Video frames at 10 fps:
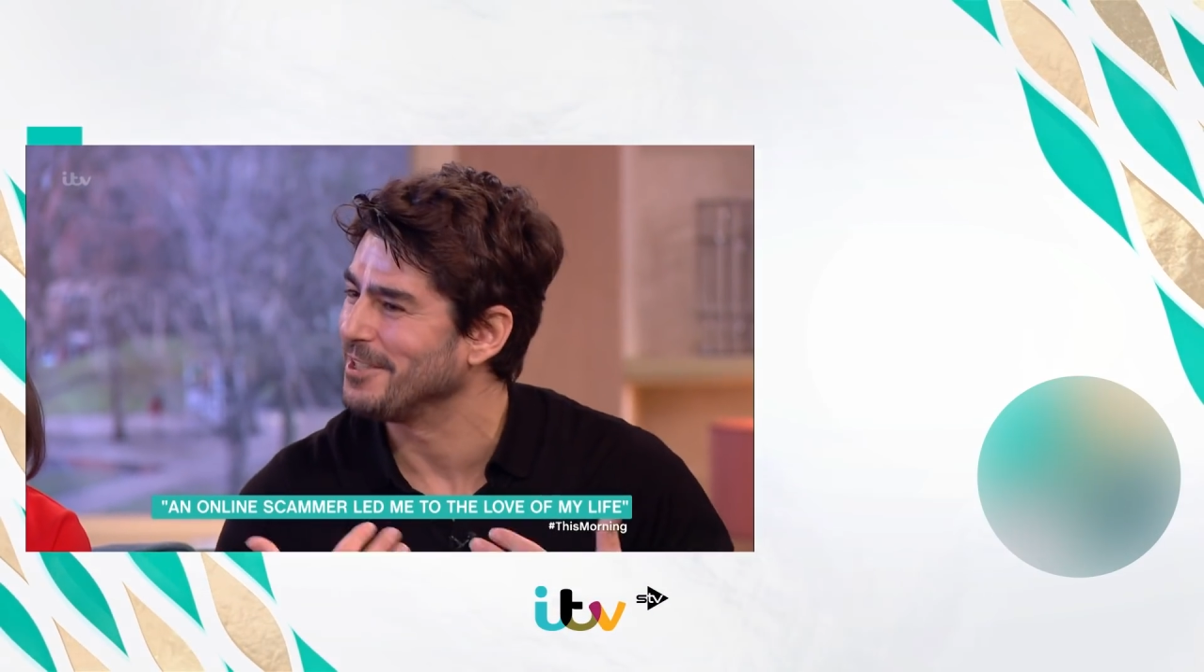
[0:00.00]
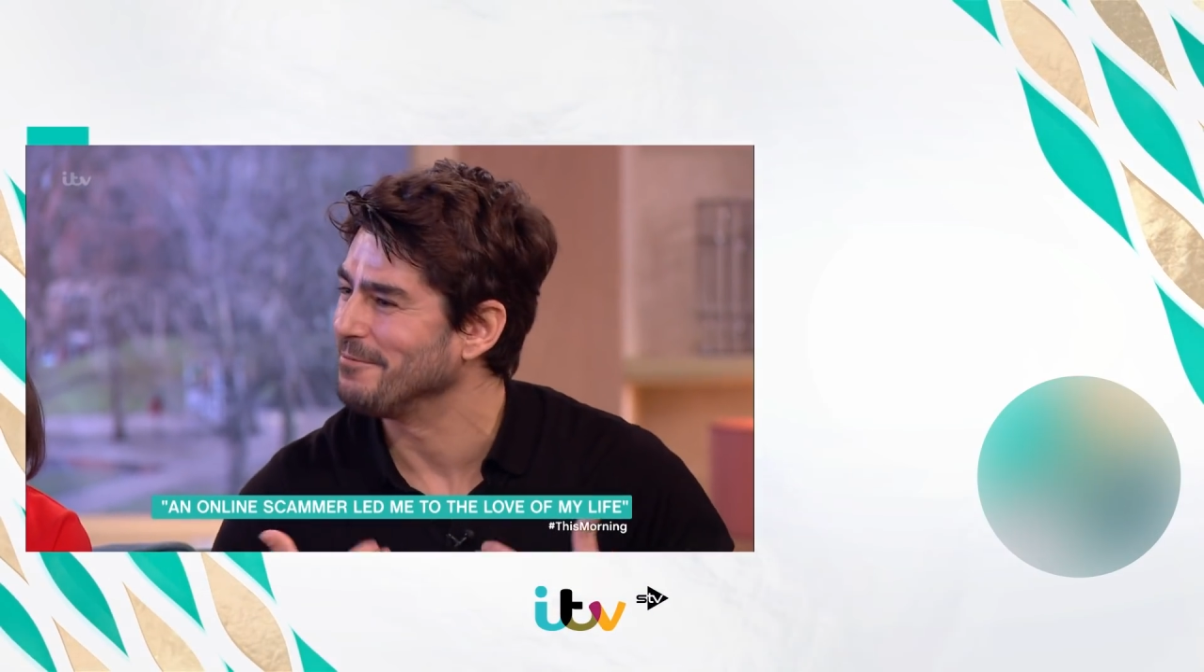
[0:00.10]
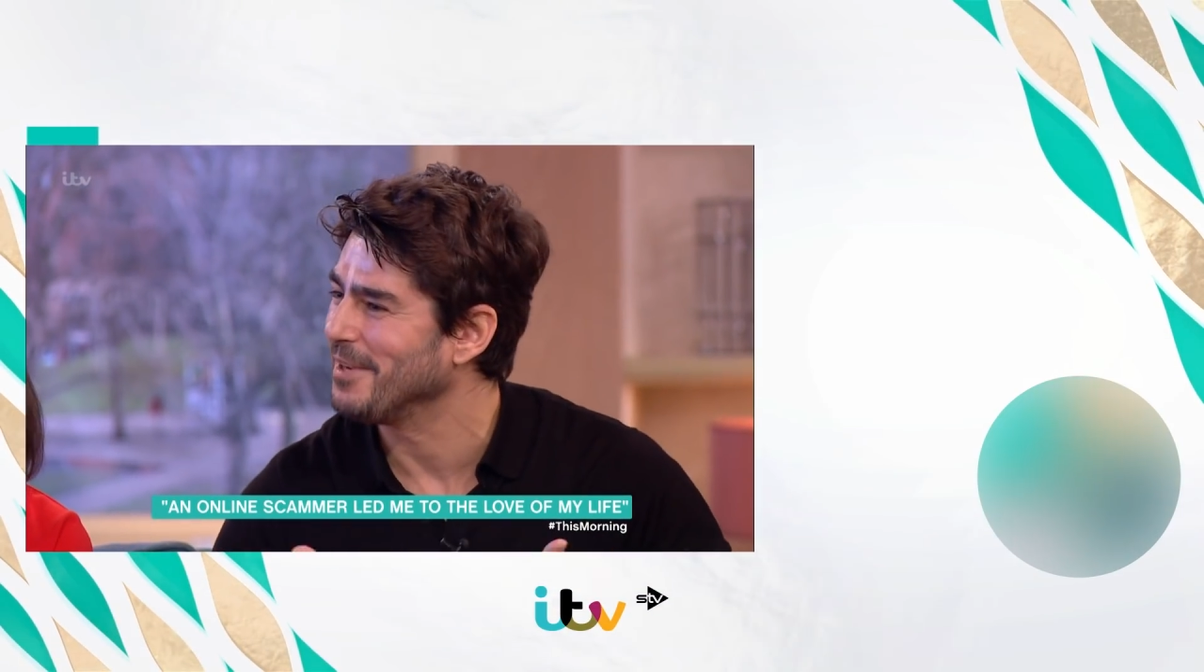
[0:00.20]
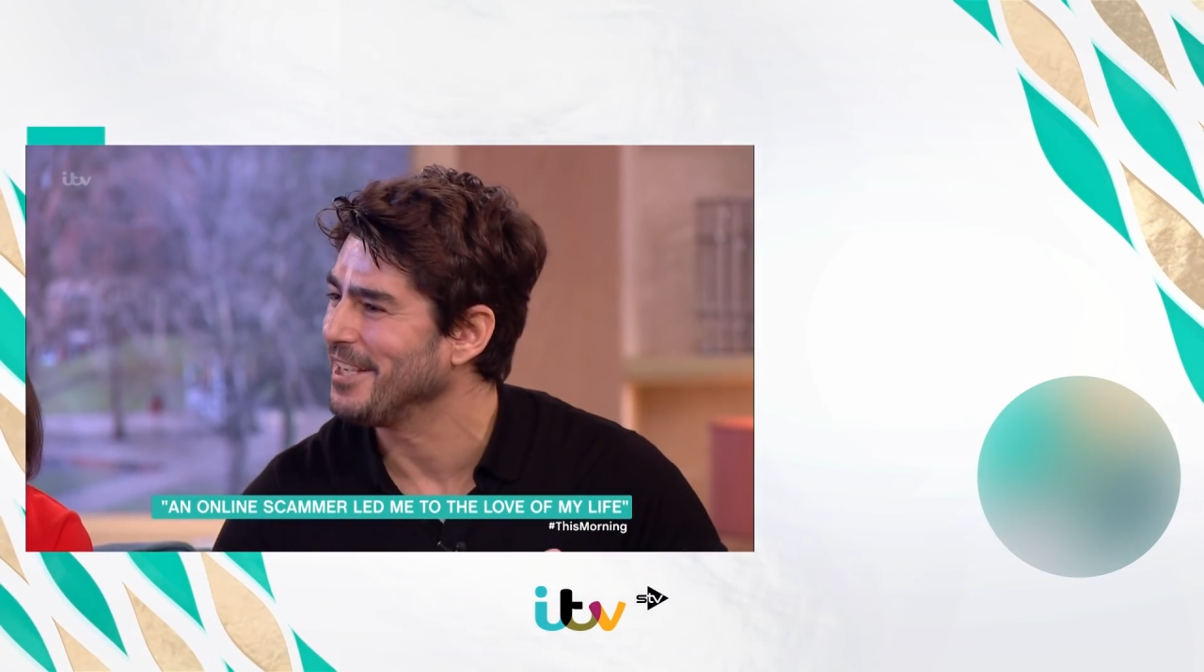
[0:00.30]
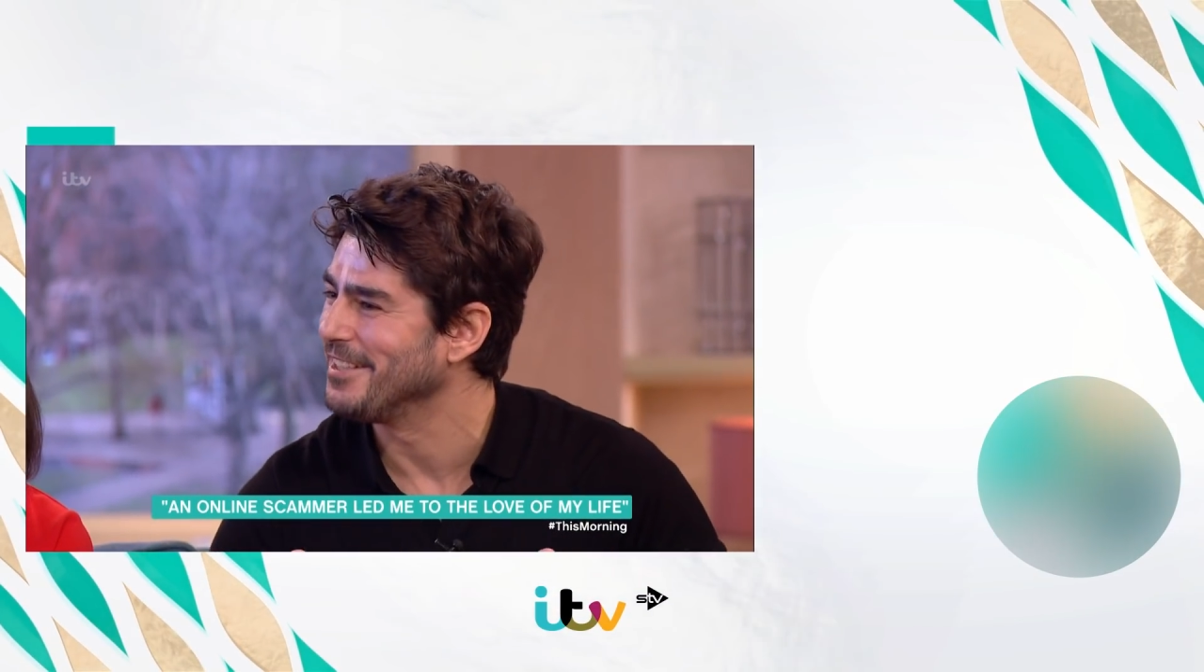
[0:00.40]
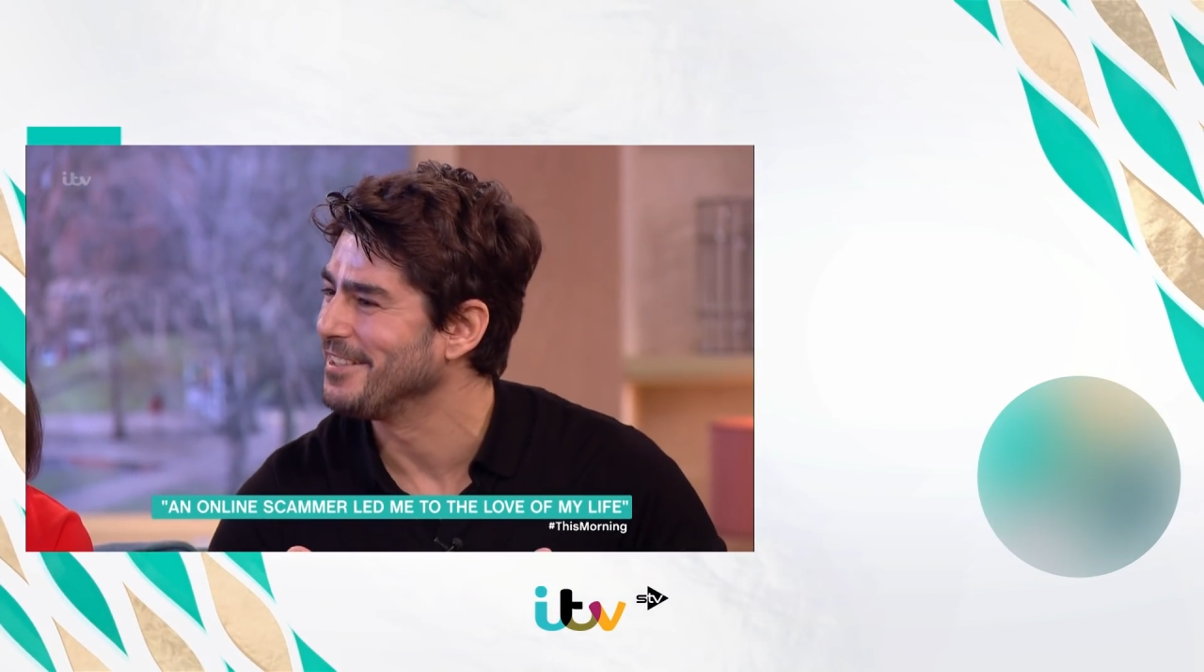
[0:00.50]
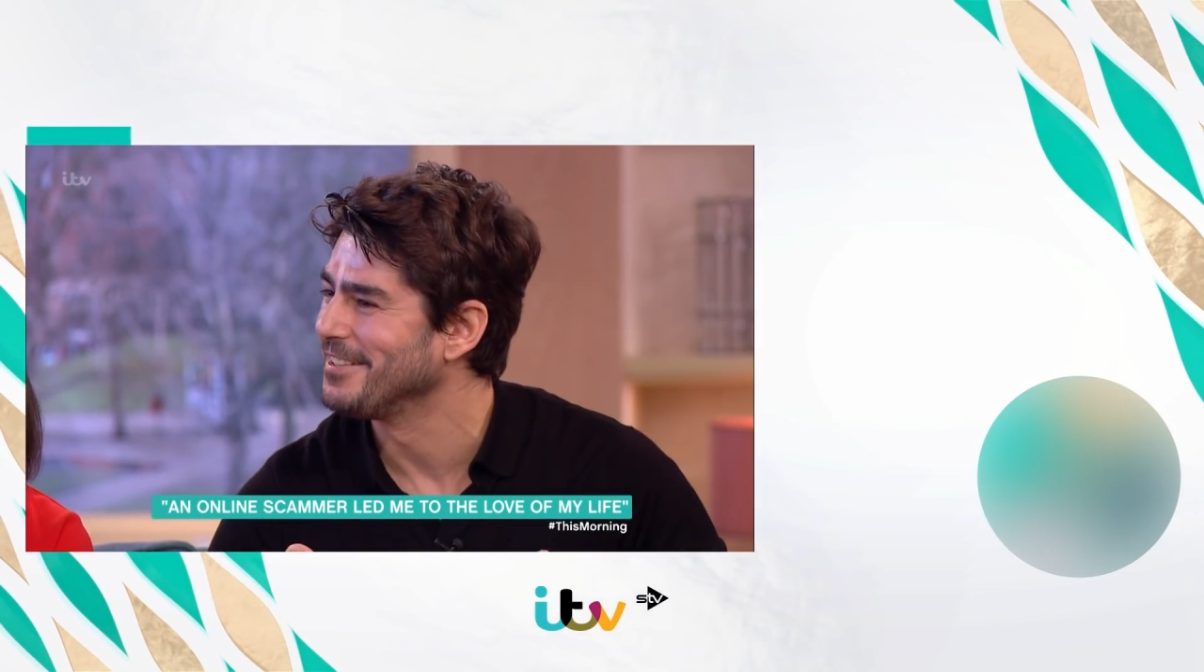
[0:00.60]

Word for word: in me.